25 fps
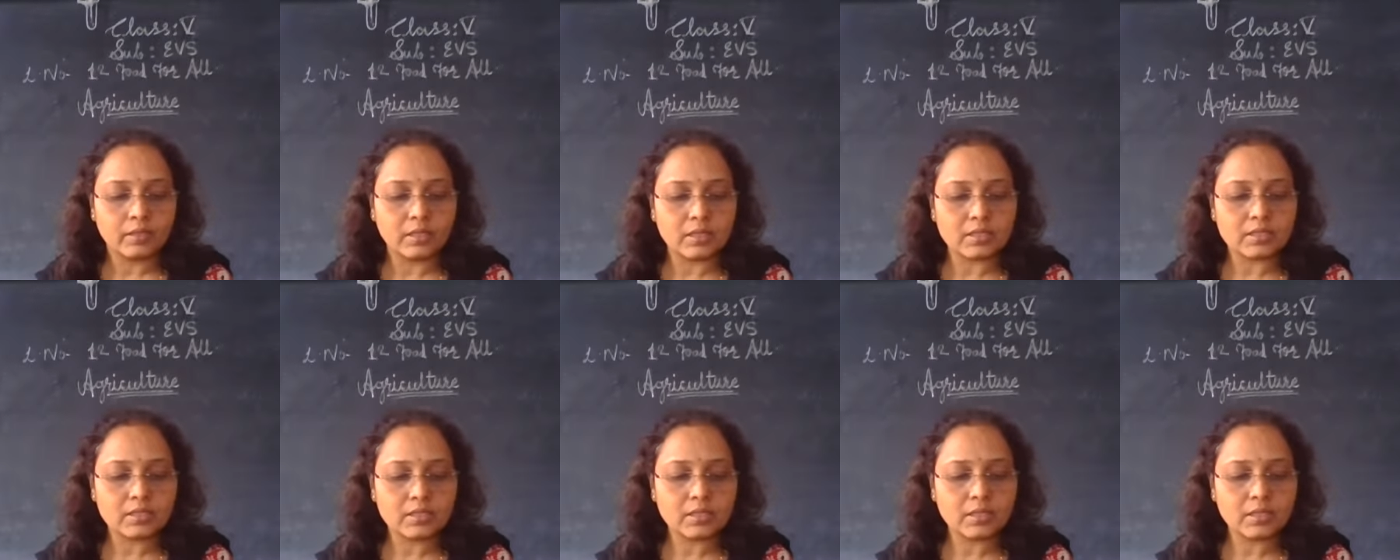
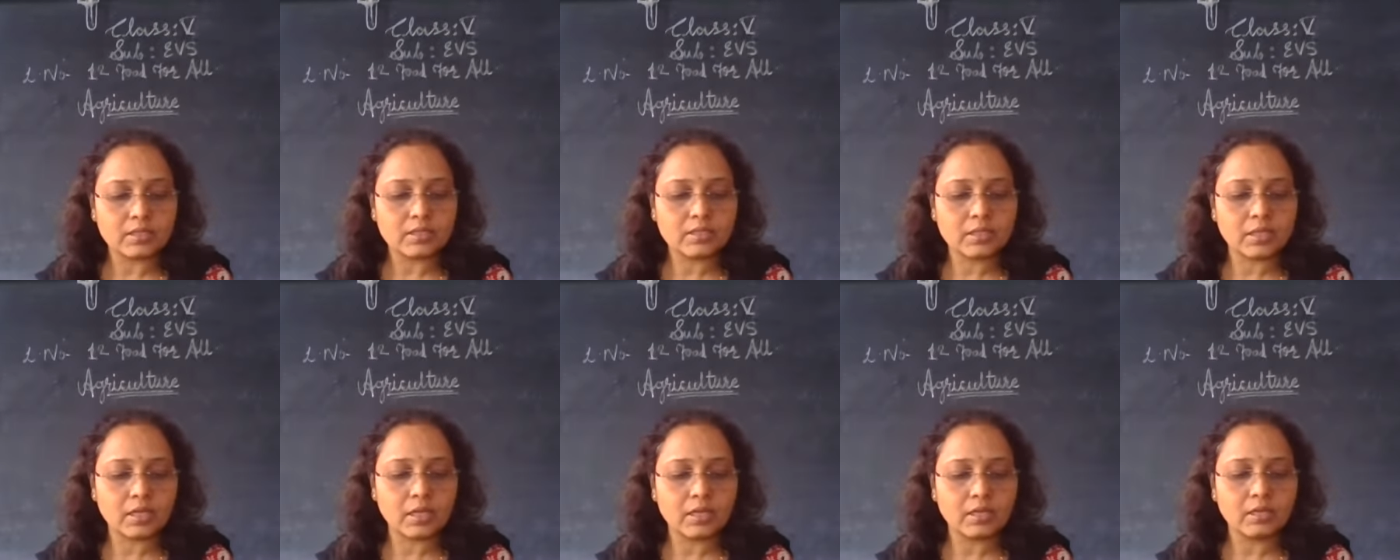the
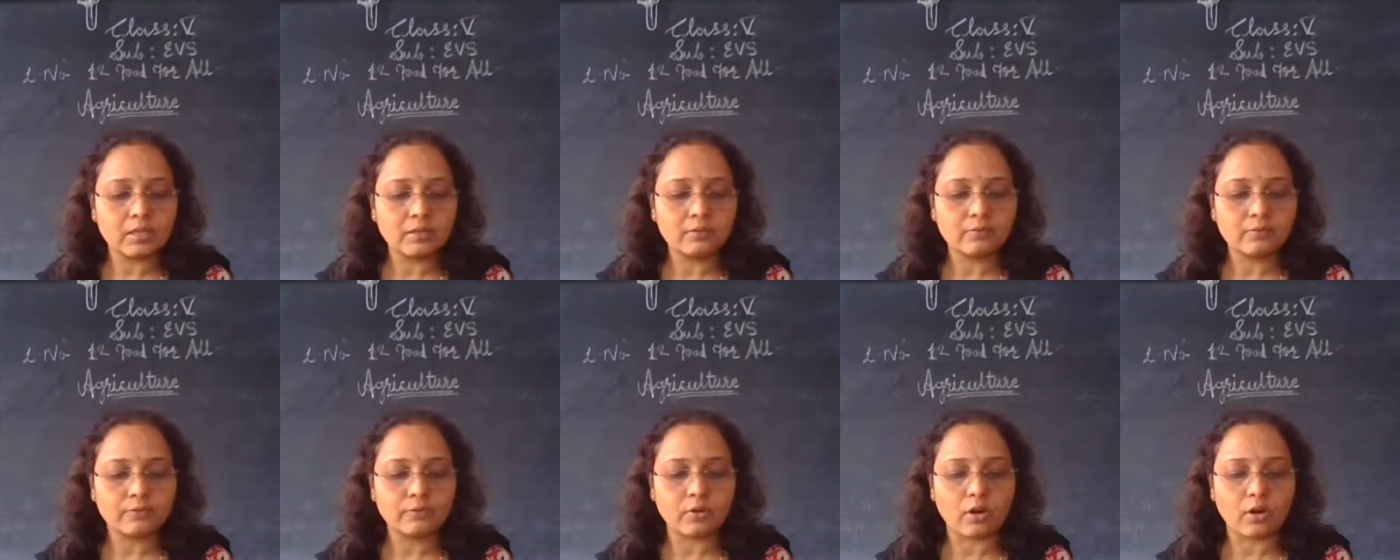season
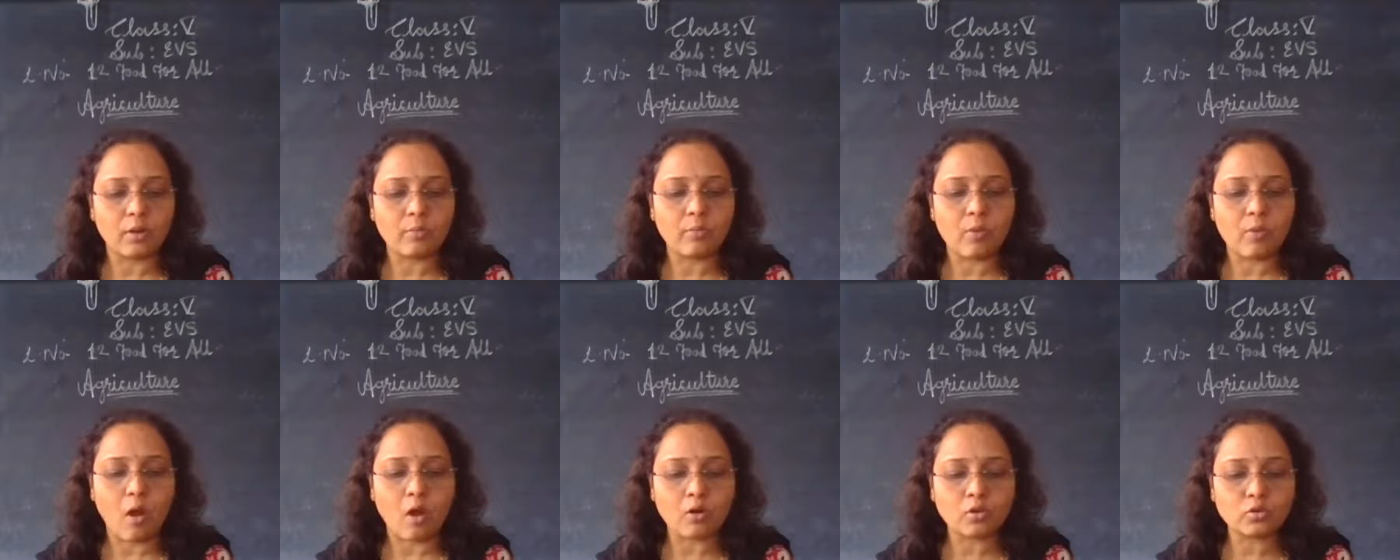
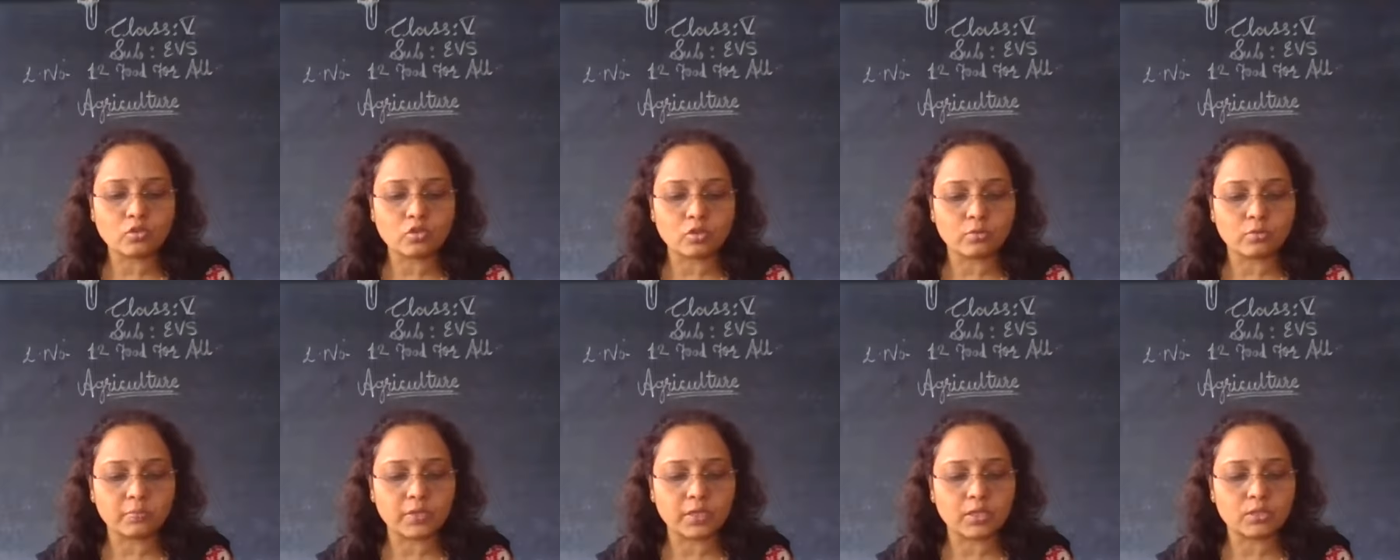from
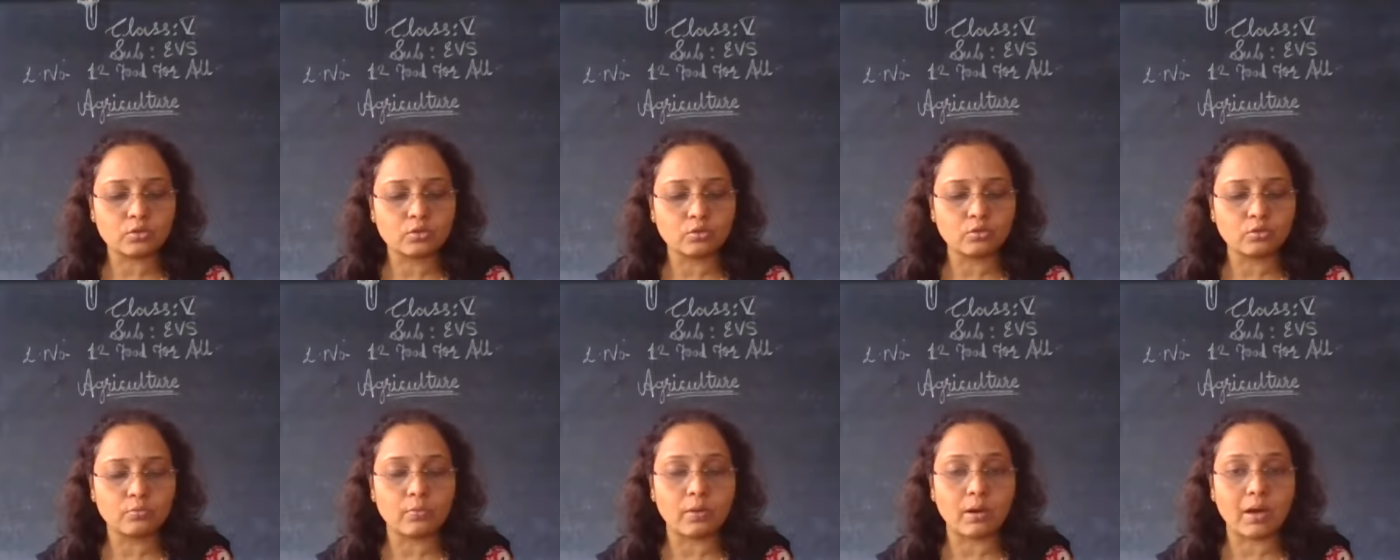
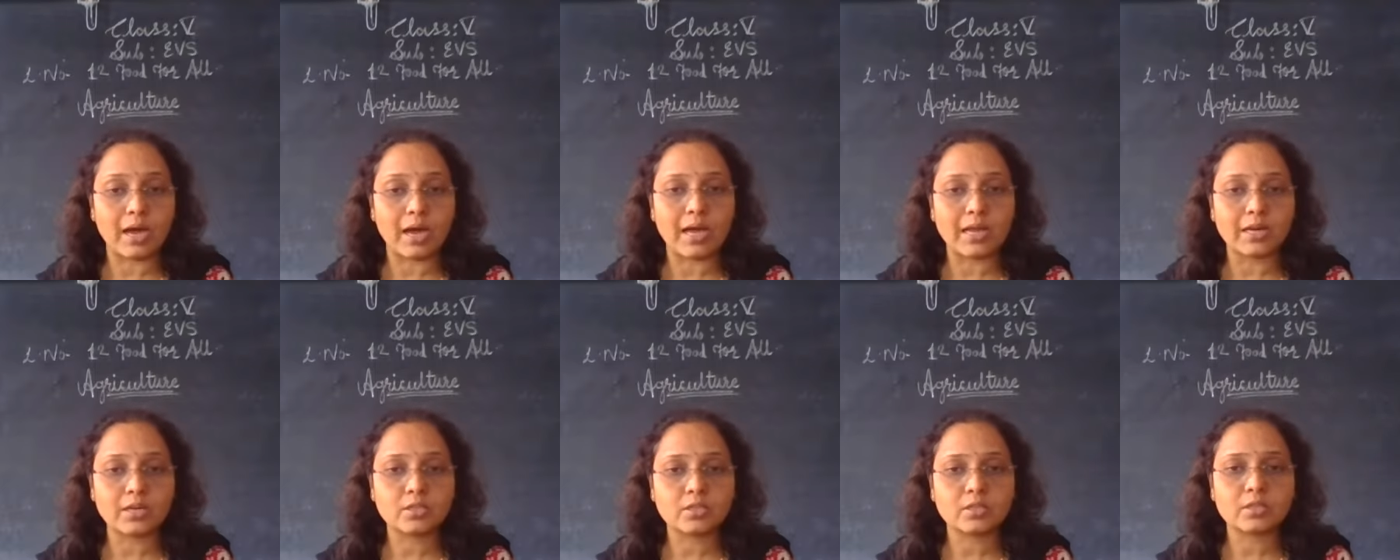October to
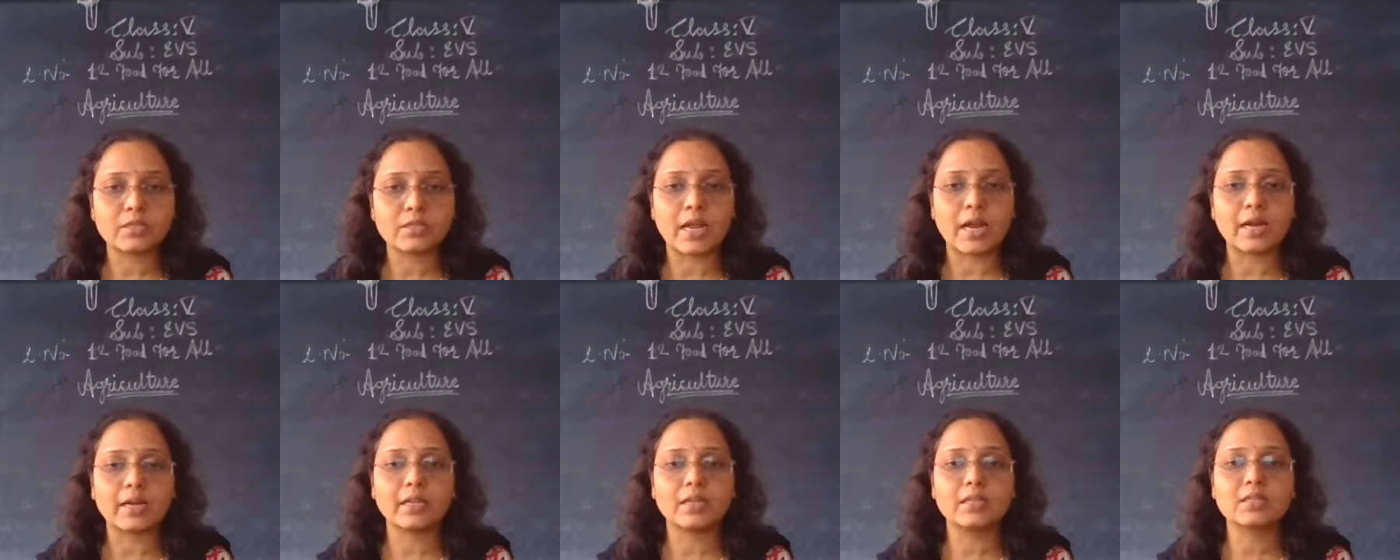March,
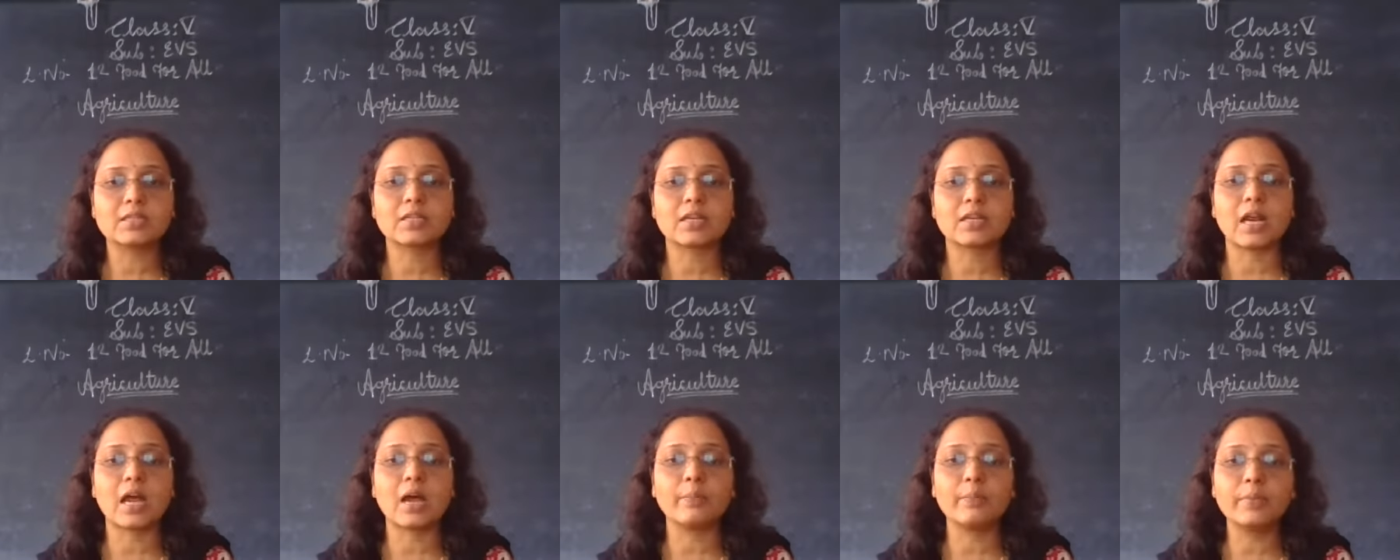that
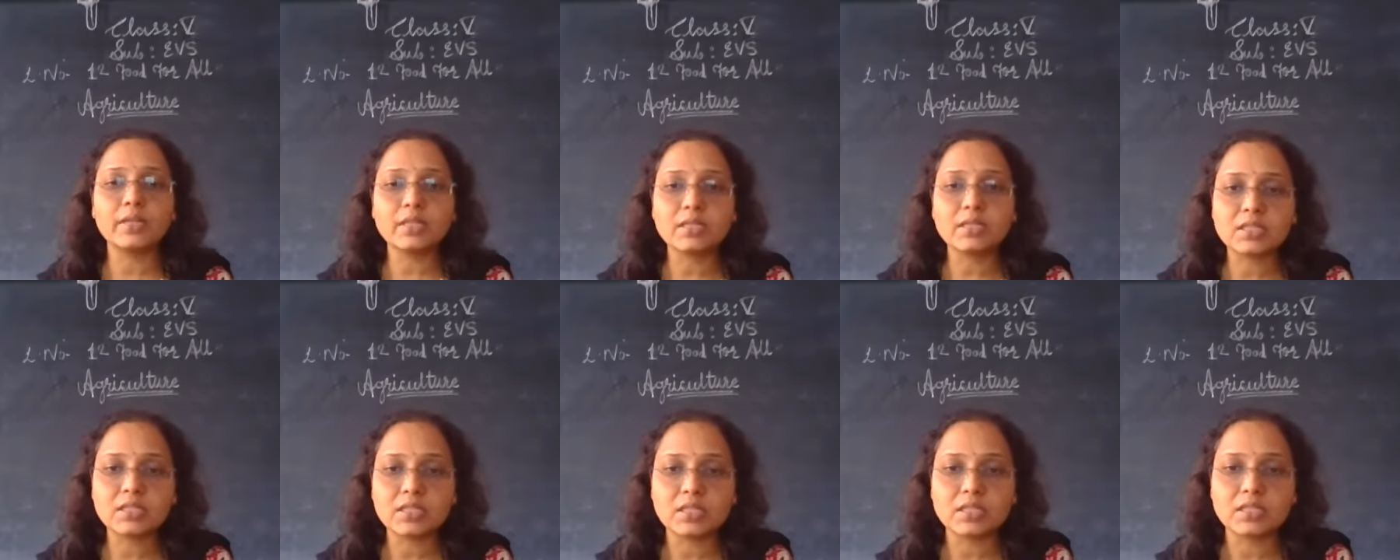is
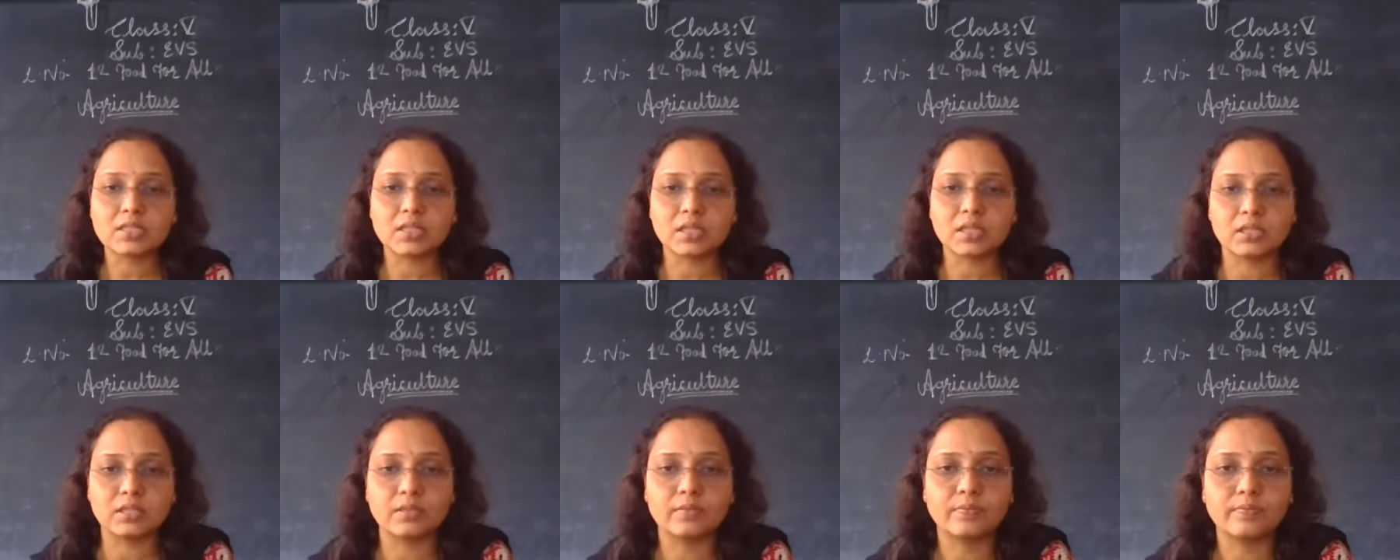Rabi
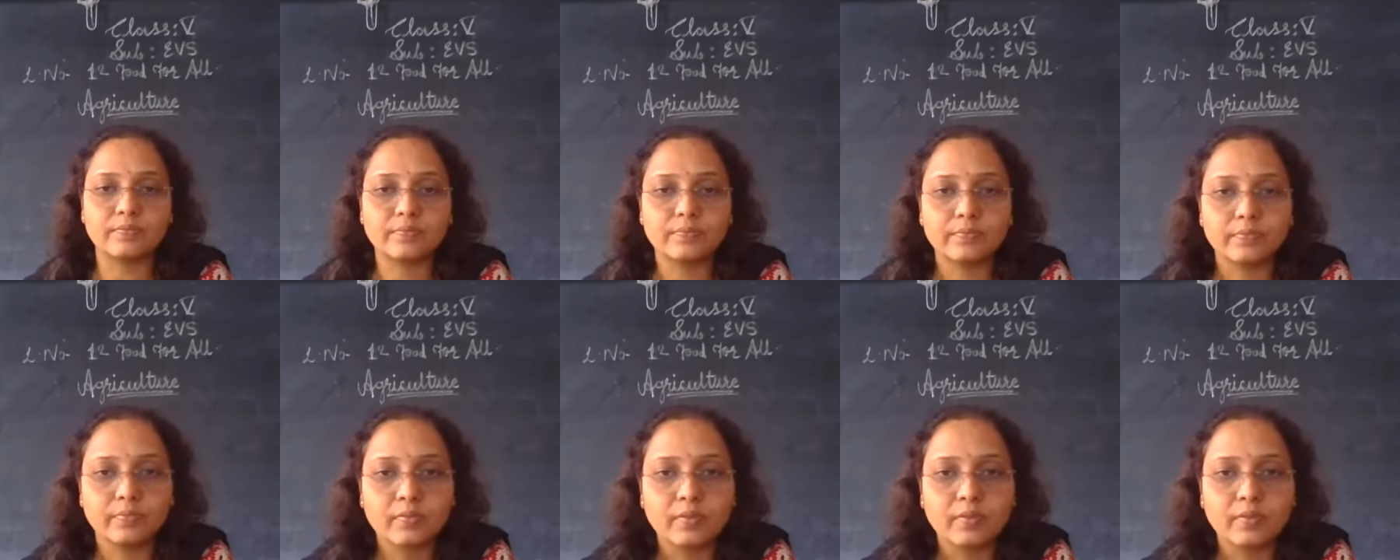season.